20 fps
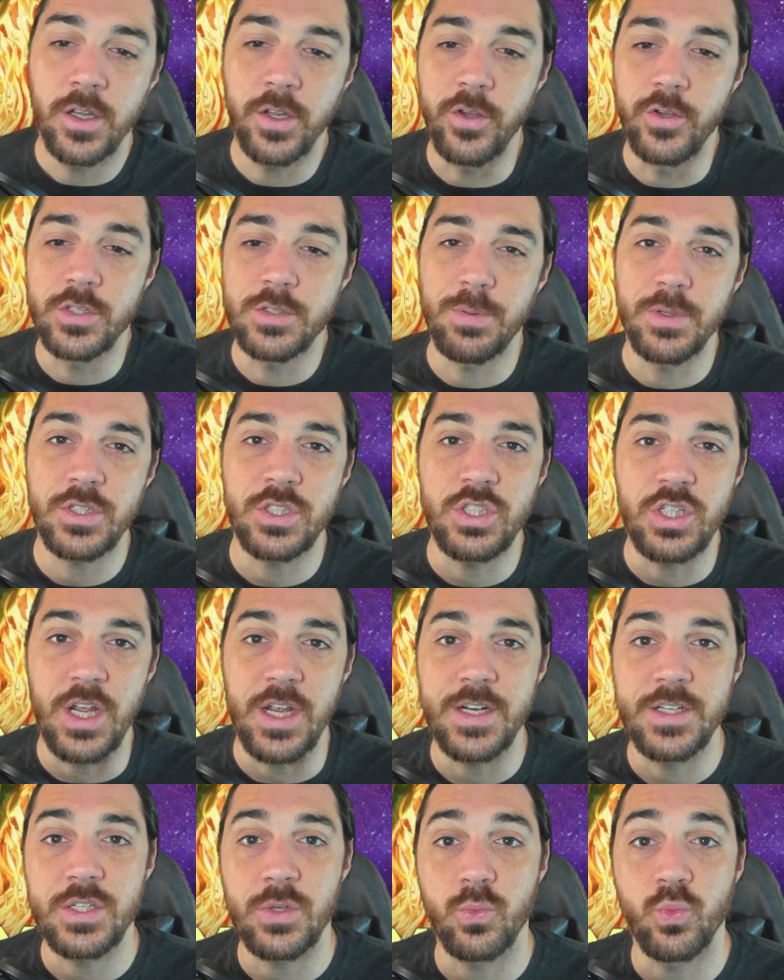Goose plus
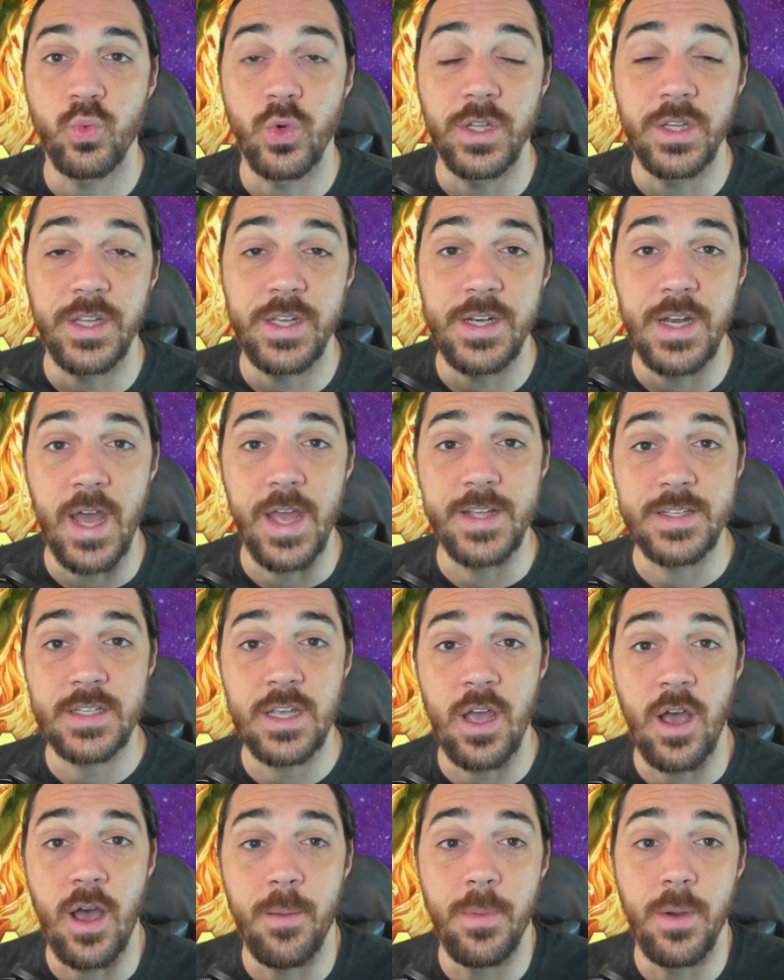Jean is a really nice
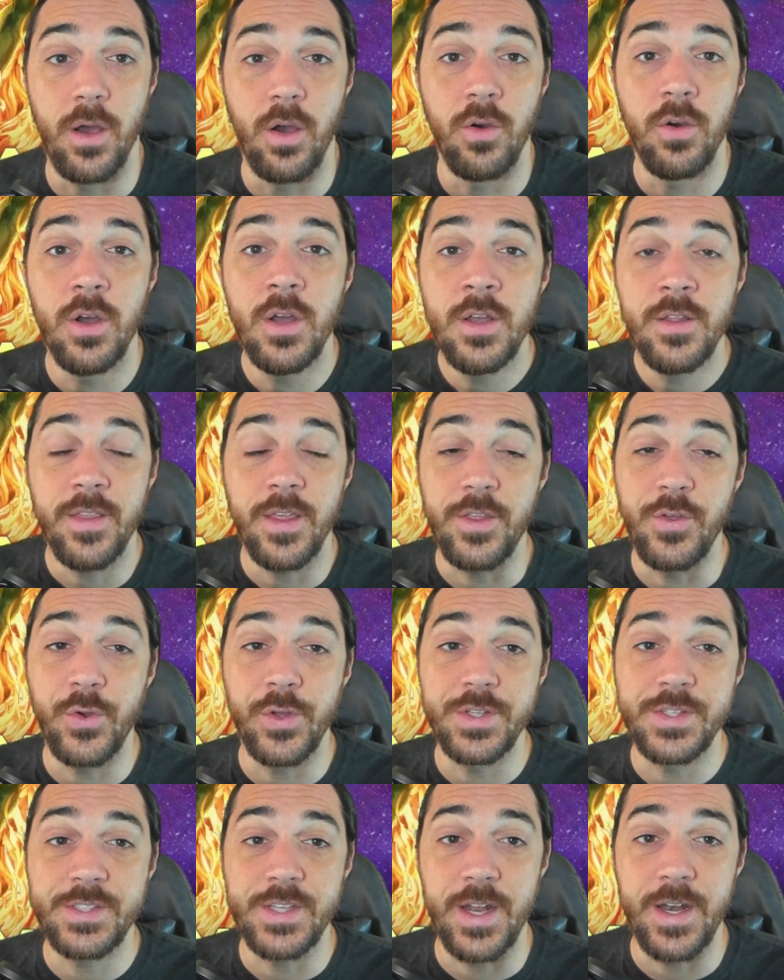combo that you
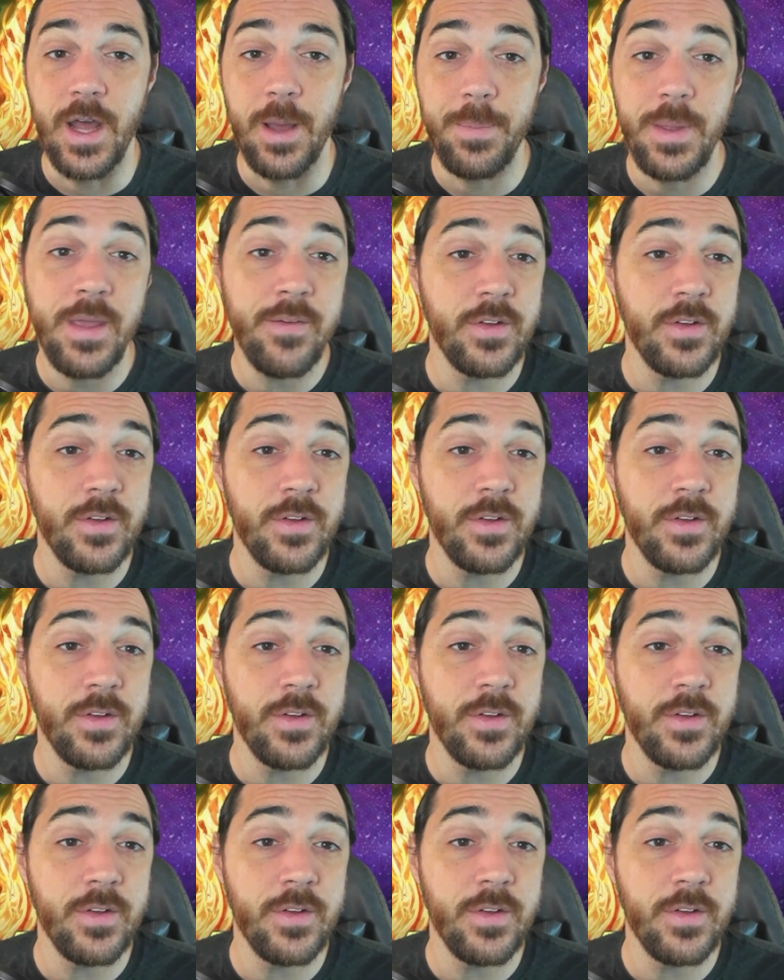can set up.